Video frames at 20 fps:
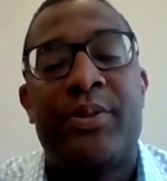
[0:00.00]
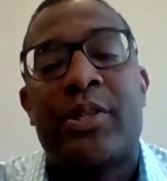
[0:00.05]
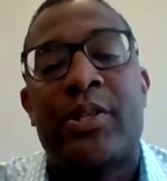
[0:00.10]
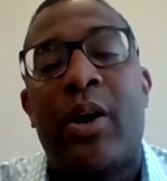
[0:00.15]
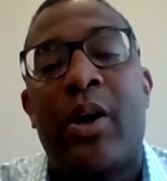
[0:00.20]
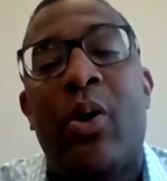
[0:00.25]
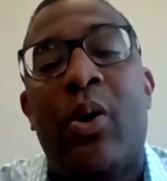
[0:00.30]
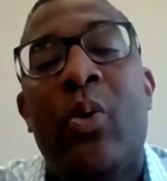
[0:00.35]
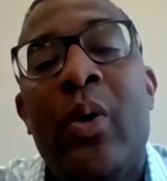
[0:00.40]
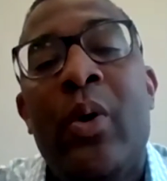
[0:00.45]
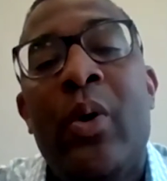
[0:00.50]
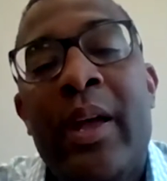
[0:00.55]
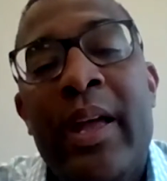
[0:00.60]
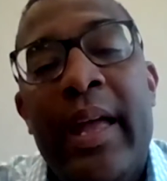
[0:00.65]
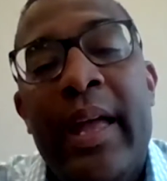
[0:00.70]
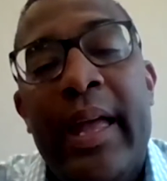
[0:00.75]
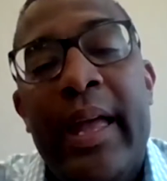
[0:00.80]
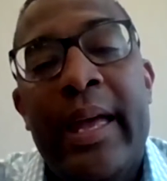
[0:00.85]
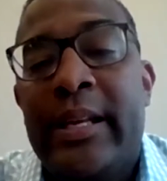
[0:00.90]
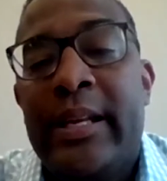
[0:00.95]
So,
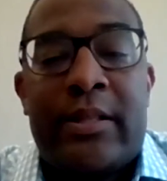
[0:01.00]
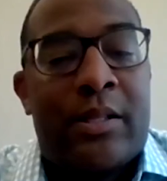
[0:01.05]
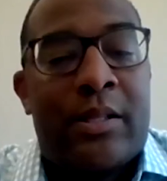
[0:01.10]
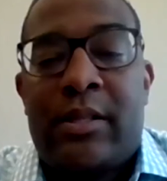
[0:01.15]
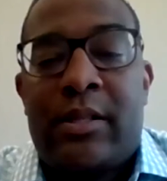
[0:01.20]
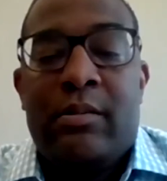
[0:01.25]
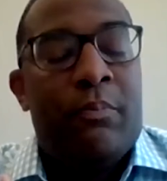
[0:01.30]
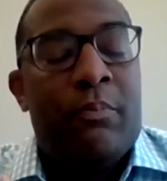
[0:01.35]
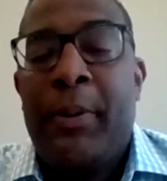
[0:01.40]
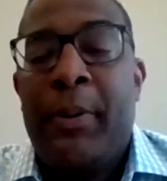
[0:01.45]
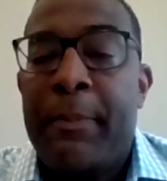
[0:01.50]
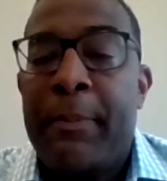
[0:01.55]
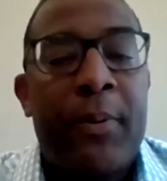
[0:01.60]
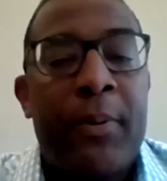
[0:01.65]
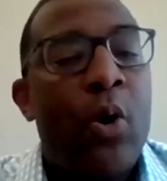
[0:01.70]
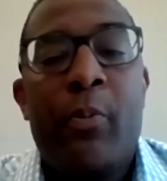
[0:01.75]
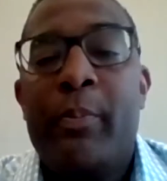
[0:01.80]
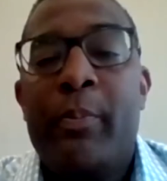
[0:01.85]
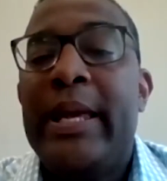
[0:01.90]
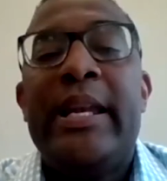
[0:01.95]
and
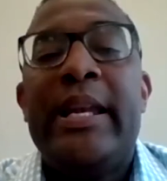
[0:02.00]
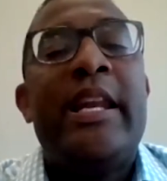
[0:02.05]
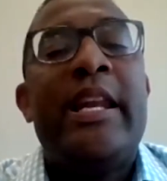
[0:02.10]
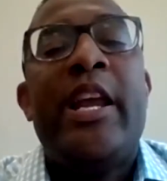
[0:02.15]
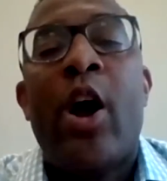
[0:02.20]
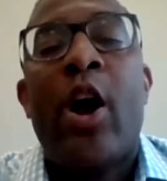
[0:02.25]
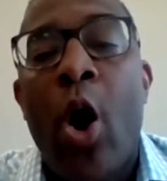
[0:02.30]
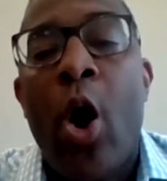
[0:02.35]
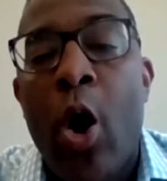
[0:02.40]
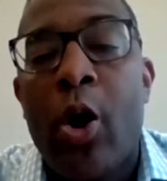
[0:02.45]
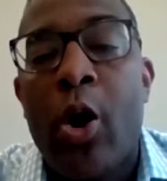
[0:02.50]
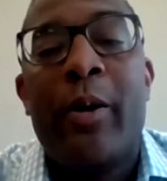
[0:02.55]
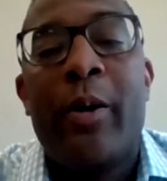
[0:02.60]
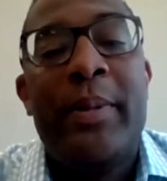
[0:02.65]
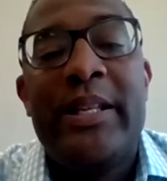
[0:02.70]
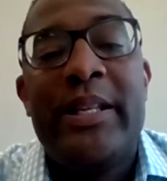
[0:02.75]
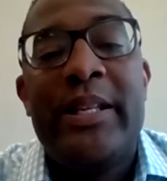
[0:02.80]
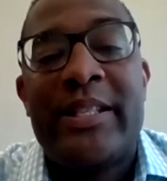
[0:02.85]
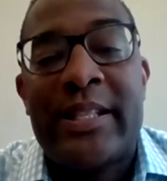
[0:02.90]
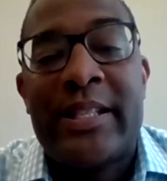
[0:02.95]
people don't mean any
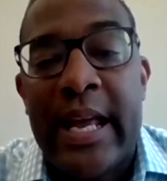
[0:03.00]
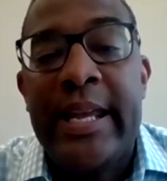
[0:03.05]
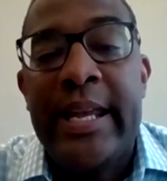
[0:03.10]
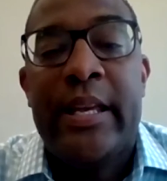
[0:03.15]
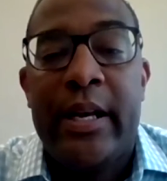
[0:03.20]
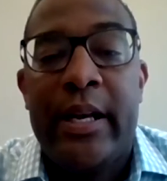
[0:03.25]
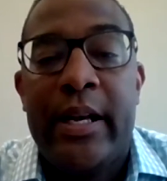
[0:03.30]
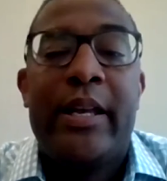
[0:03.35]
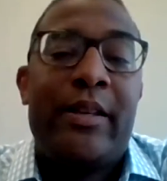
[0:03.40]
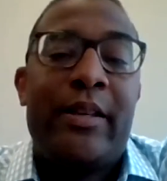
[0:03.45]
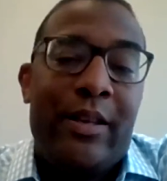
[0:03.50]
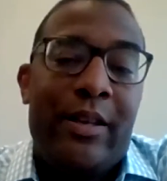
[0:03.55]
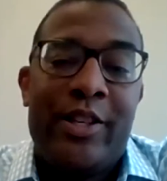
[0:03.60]
harm in saying it.